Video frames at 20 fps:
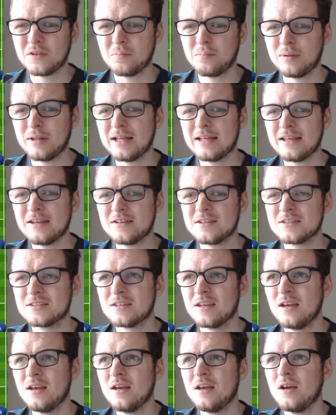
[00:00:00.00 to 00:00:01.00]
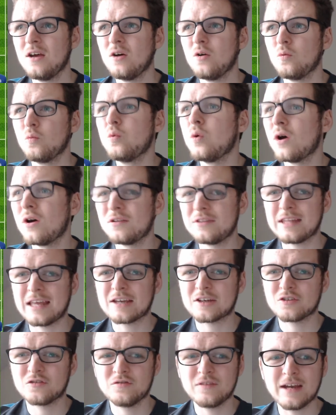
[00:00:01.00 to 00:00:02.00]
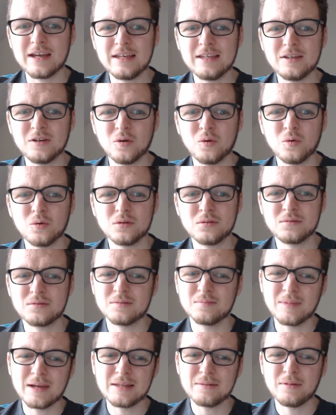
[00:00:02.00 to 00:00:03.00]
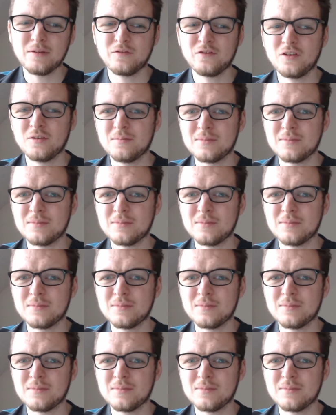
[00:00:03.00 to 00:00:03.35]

and unfortunately he did not have his shooting boots on.